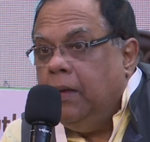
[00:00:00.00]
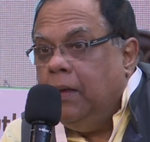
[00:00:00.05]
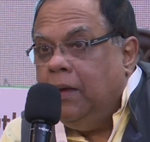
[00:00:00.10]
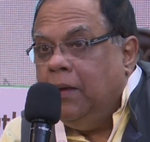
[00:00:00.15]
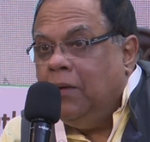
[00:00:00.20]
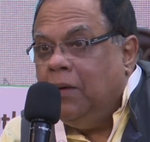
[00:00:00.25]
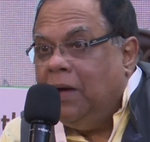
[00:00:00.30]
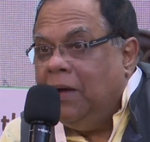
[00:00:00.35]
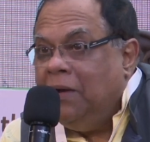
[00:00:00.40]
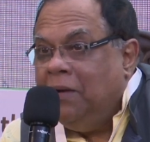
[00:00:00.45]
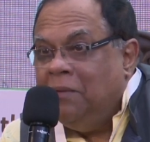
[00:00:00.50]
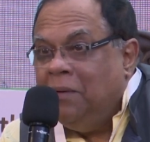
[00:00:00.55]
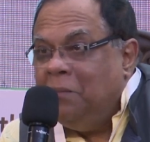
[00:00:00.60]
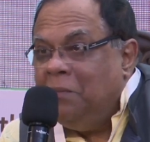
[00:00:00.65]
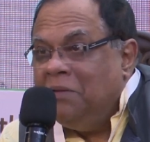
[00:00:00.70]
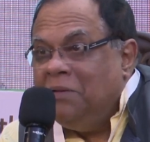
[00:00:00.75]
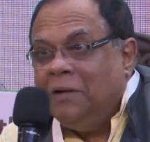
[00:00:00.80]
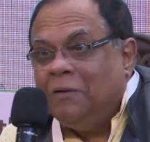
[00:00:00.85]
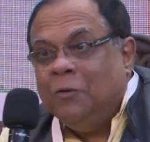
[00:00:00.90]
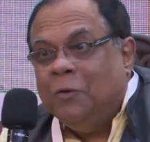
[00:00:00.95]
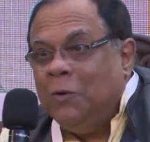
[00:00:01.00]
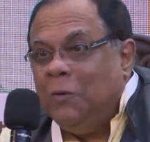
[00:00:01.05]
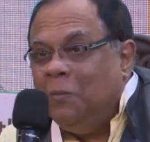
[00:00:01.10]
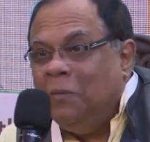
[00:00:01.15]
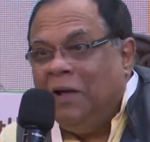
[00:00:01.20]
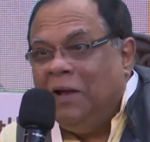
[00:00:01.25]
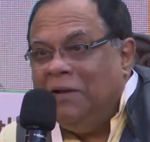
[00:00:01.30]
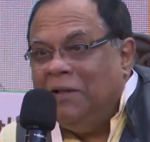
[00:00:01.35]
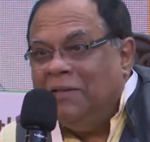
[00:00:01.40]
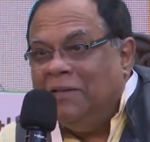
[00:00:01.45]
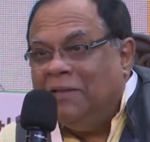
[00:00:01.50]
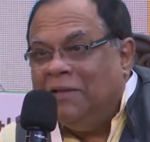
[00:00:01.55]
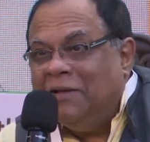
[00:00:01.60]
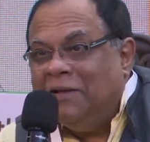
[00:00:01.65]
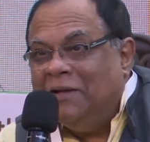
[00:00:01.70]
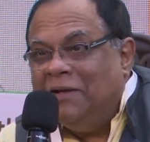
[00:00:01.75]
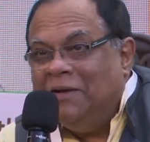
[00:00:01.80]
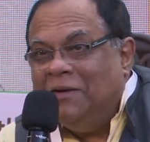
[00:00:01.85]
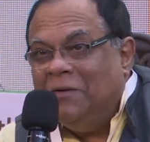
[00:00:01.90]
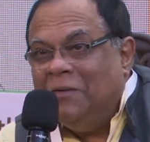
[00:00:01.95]
I remember that old man in the
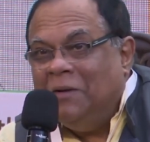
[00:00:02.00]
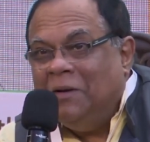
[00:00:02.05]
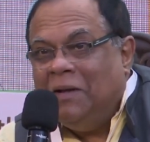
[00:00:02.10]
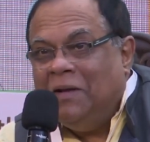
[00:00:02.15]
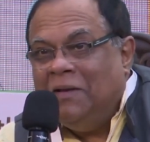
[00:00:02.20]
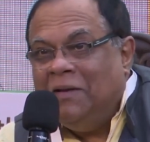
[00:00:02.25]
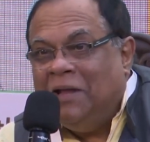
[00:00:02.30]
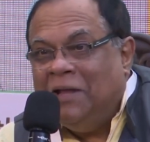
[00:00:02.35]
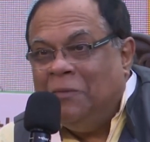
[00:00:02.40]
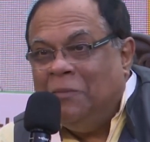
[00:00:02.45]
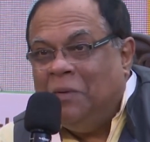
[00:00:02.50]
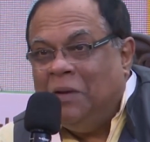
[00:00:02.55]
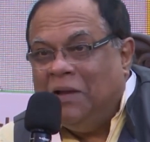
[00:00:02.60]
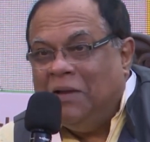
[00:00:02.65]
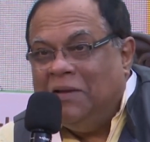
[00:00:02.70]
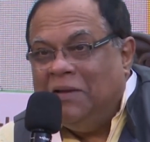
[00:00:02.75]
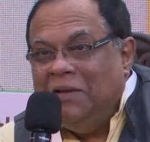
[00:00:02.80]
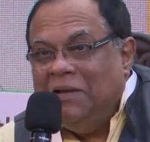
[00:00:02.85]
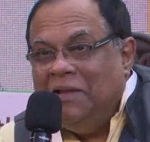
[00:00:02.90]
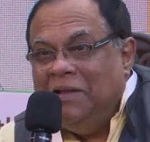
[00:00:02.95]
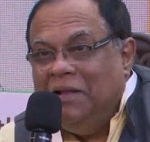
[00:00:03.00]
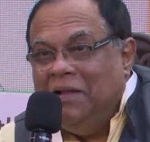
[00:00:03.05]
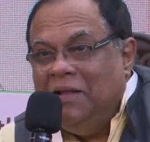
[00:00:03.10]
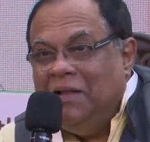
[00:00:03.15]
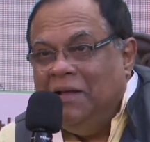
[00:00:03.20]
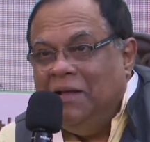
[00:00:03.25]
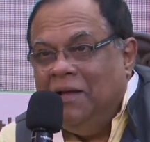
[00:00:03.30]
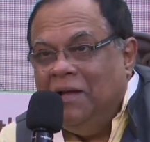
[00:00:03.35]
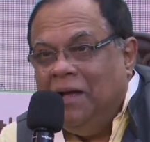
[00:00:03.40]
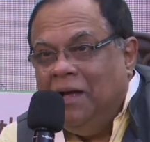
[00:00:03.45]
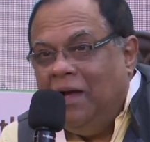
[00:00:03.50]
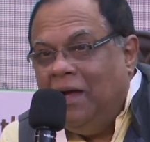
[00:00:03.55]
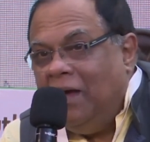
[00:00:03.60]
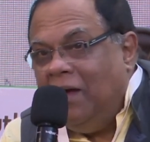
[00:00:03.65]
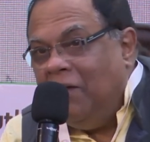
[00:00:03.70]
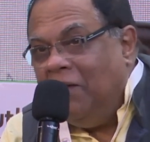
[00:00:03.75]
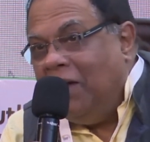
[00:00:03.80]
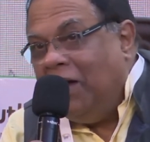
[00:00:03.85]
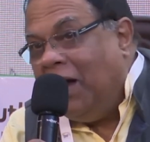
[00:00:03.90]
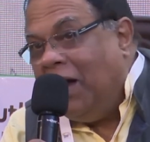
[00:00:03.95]
deathbed.
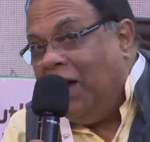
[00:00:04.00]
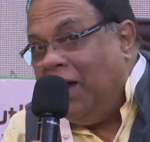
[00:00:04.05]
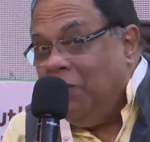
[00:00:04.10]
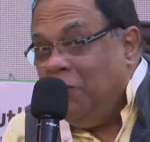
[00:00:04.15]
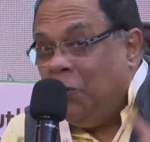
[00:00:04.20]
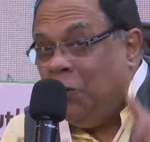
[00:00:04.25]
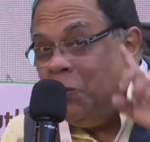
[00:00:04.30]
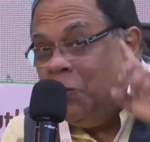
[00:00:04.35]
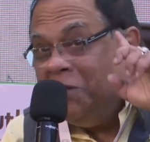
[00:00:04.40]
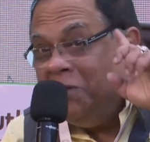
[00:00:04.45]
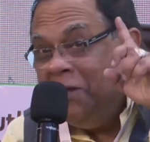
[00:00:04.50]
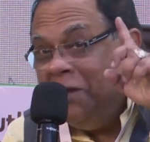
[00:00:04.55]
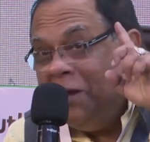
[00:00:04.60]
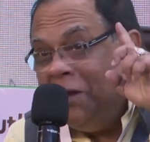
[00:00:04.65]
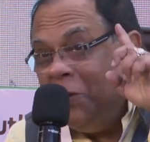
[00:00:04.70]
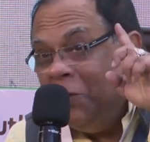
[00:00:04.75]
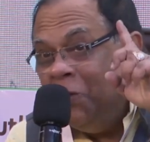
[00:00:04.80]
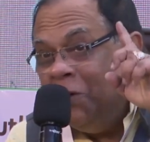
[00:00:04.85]
I won't be there, you will